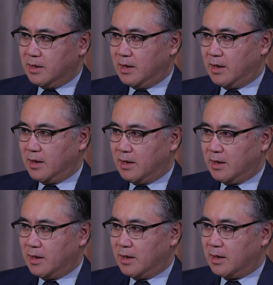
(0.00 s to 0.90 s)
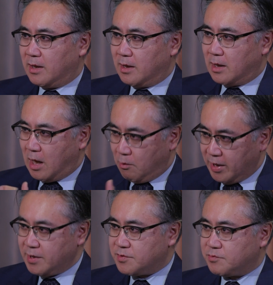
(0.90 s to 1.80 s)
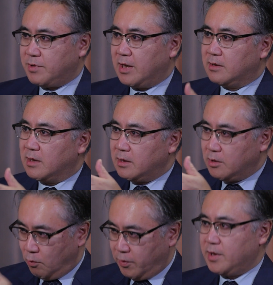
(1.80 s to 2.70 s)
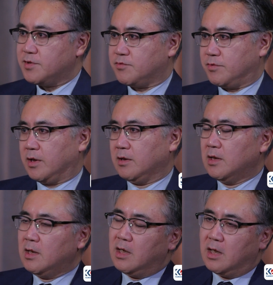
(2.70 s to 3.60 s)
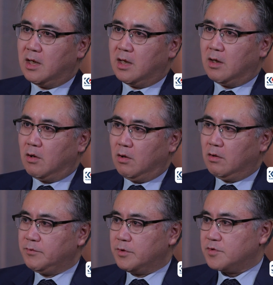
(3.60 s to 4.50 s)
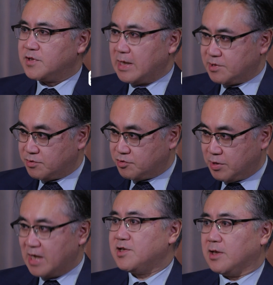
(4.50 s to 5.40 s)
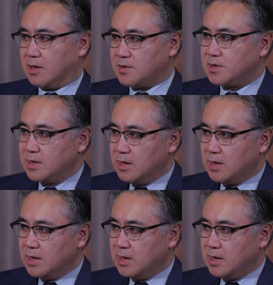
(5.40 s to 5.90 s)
our history and your history of, you know, such tragedies